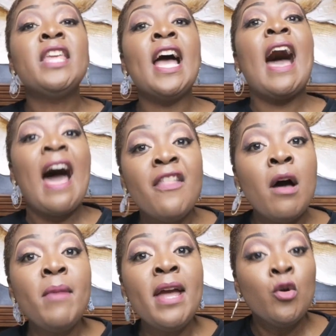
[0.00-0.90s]
But there are
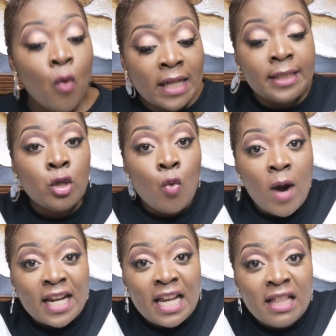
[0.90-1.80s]
other men who are
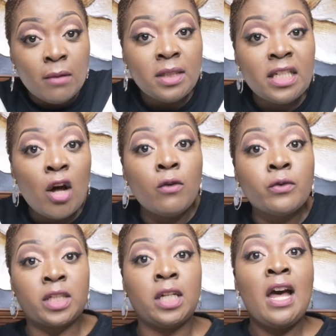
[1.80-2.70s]
still working
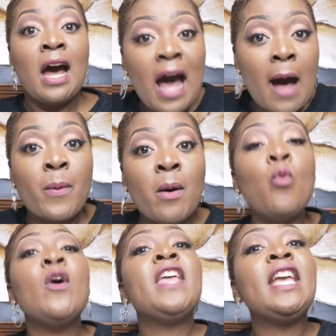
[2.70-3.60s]
themselves up.
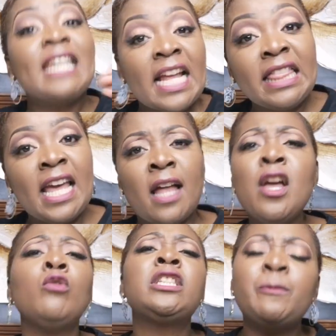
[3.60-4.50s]
When they get
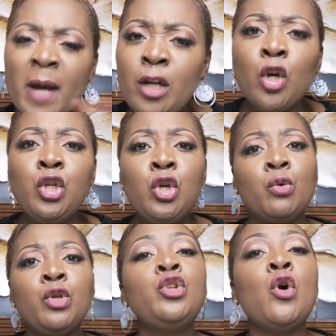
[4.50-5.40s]
there, they will spend
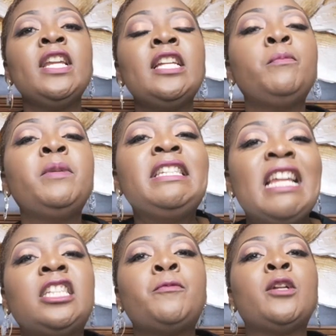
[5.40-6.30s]
on you. You don't need
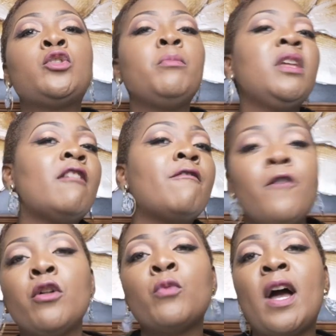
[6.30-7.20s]
to be desperate to be
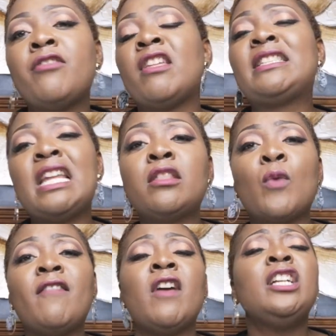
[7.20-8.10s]
the 4th wife, the
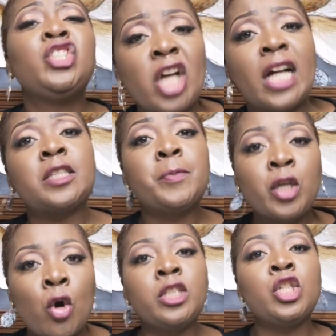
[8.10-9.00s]
10th wife,
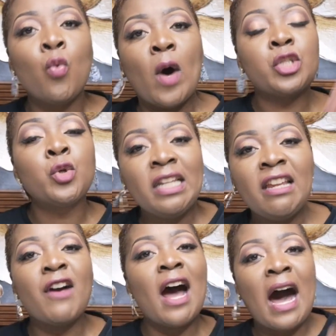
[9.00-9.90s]
just because you want to
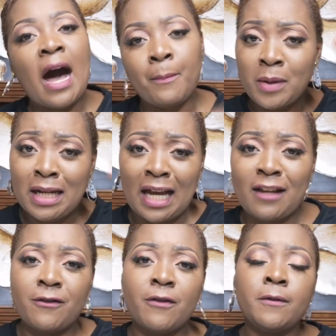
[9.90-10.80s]
live a happy
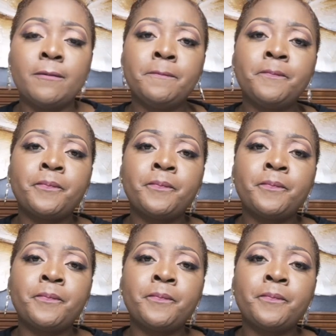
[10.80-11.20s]
life.